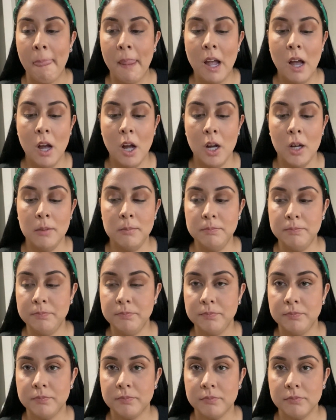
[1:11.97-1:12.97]
I'm
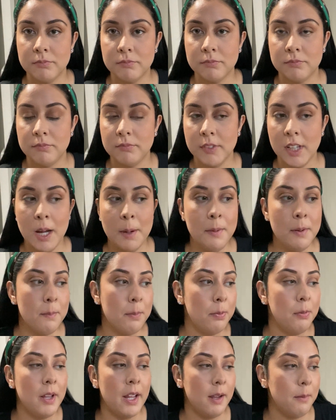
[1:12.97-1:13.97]

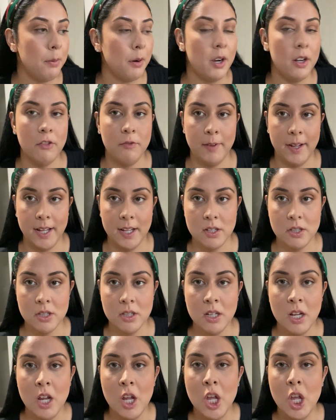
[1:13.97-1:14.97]
in like part of my kitchen.
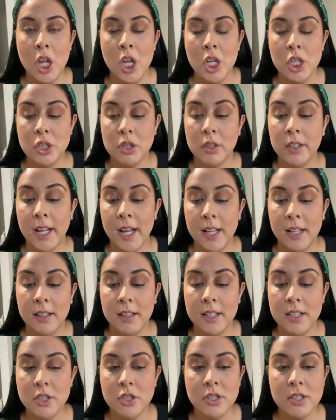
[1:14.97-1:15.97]
So yeah,
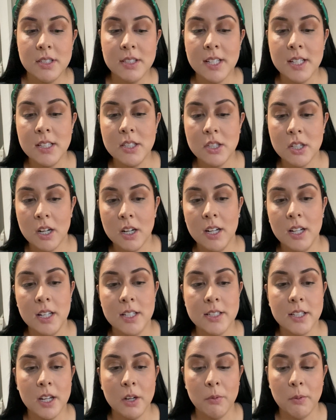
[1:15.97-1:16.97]
let's just get started.
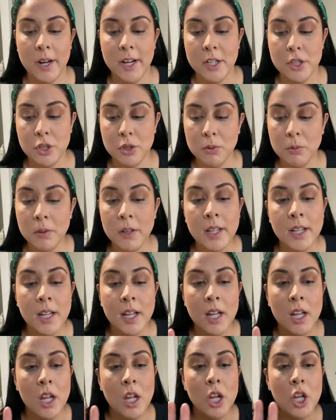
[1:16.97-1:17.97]
Let's get right to it.
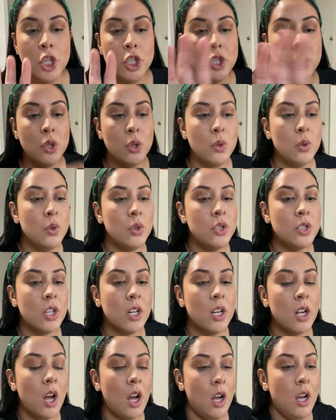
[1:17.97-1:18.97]
To
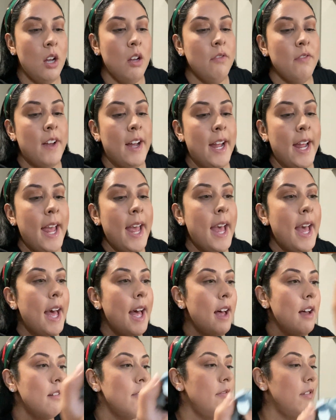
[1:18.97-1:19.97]
start off, I
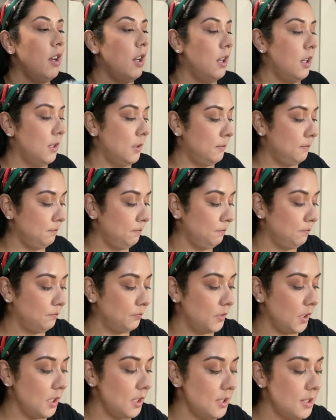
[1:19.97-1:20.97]
have
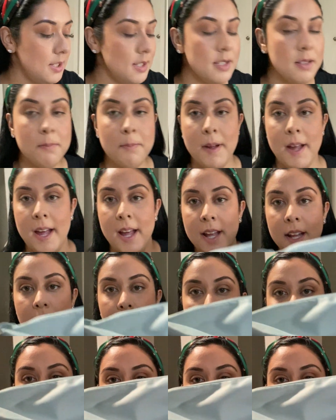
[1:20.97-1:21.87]
this is the bag.